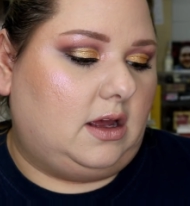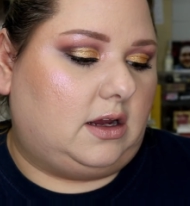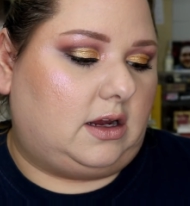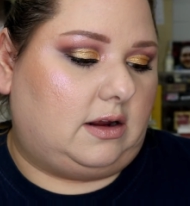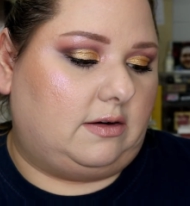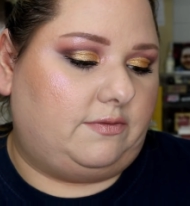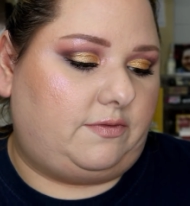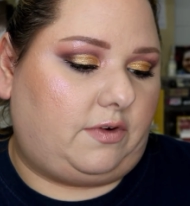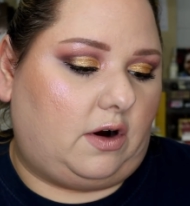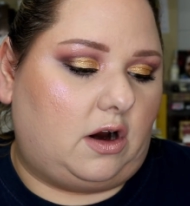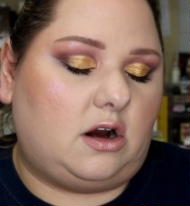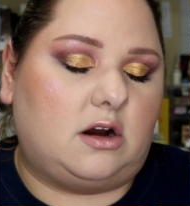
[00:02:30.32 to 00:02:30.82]

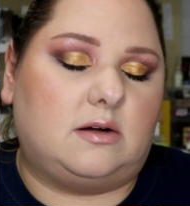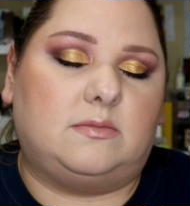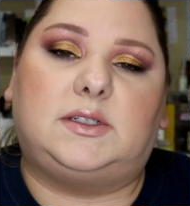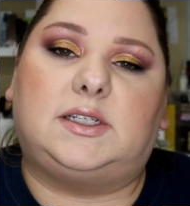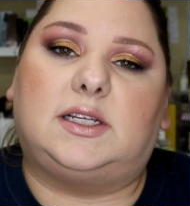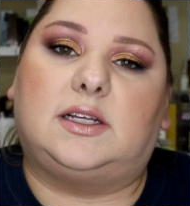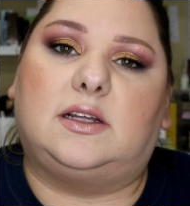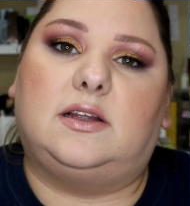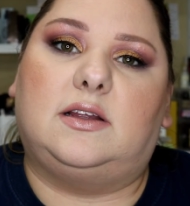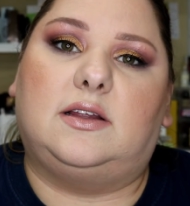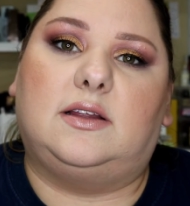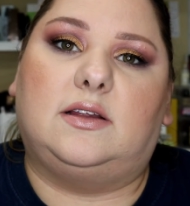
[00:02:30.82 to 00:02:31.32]

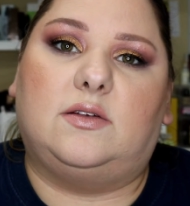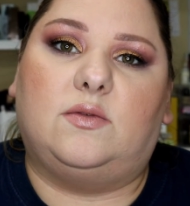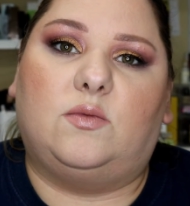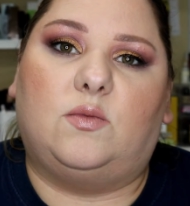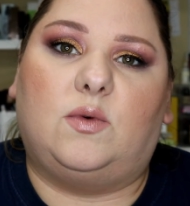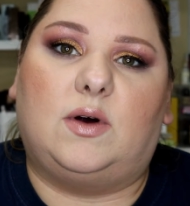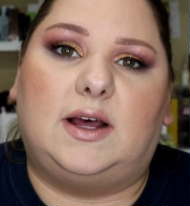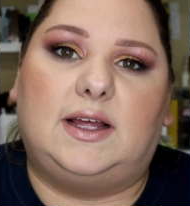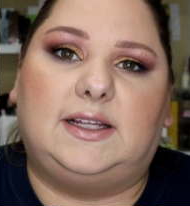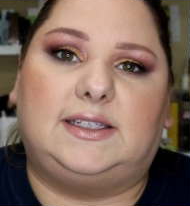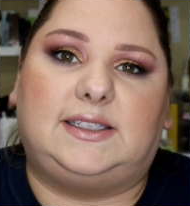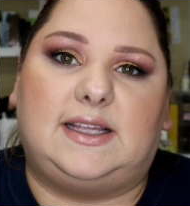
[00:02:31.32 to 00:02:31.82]
Confirmed
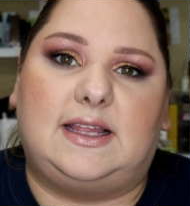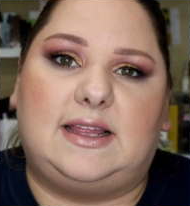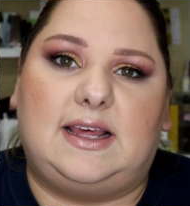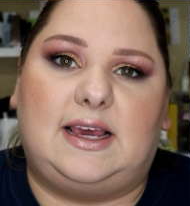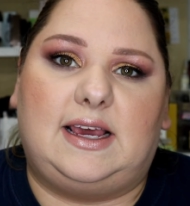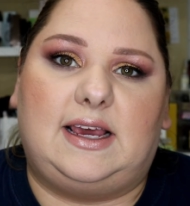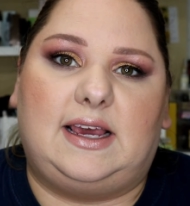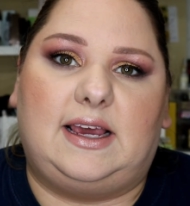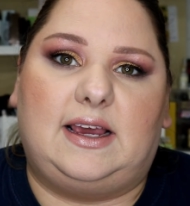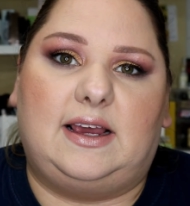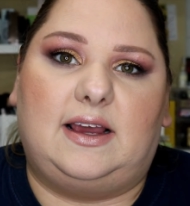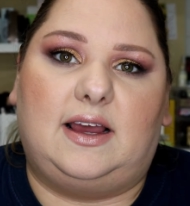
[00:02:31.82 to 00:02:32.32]
was
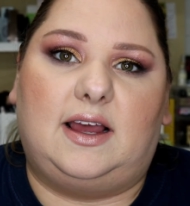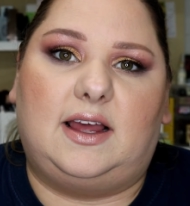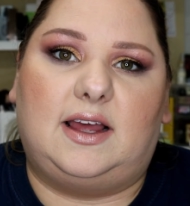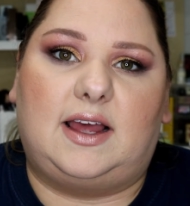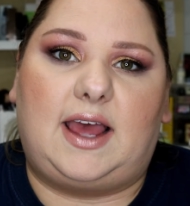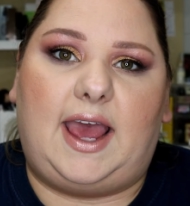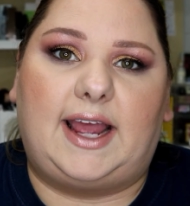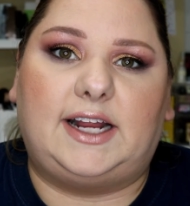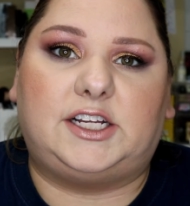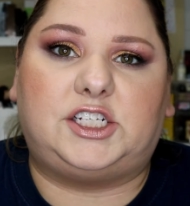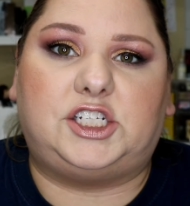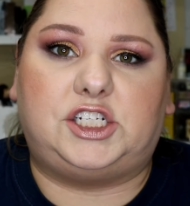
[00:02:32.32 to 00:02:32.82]
the
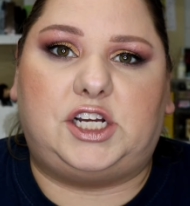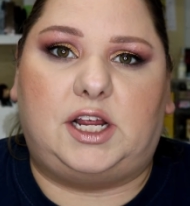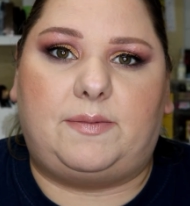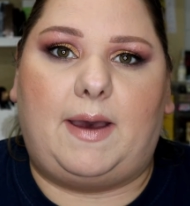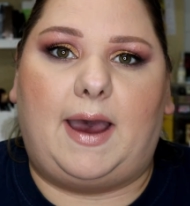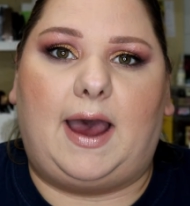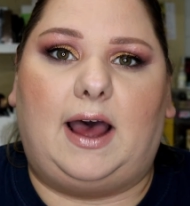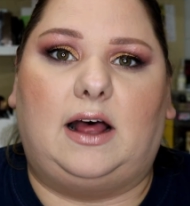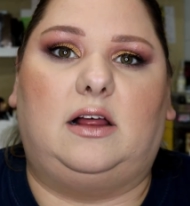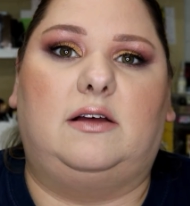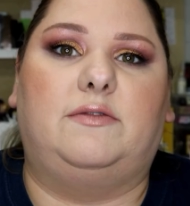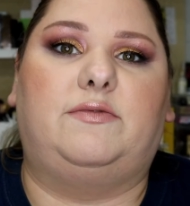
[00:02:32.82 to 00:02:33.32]
HG
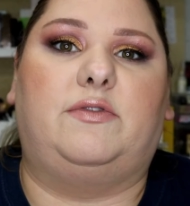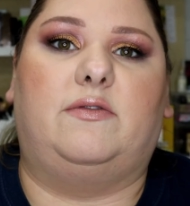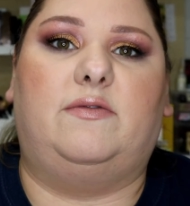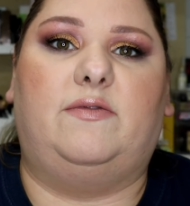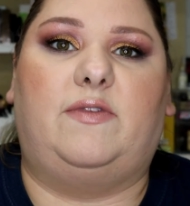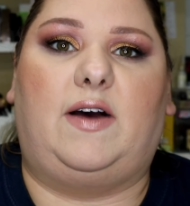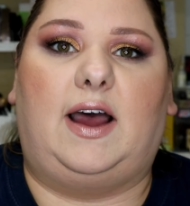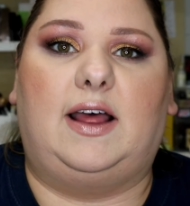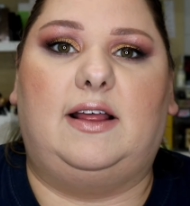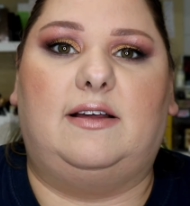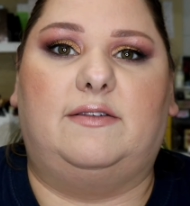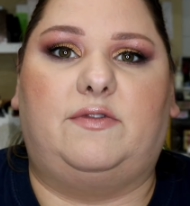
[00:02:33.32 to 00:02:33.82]
palette from
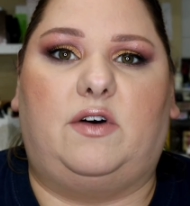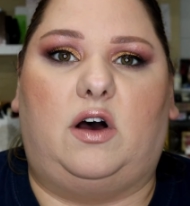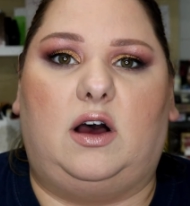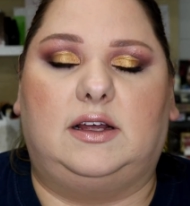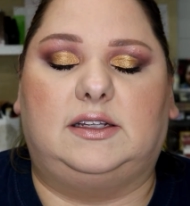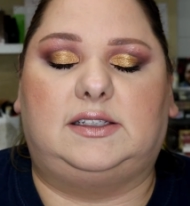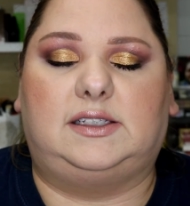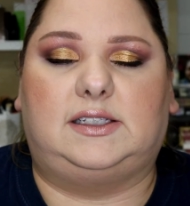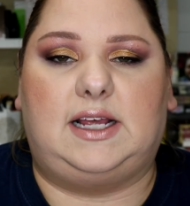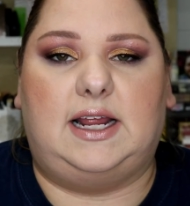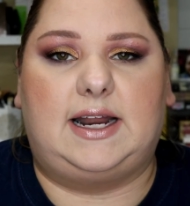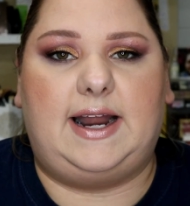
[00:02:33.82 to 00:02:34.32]
Violet Voss,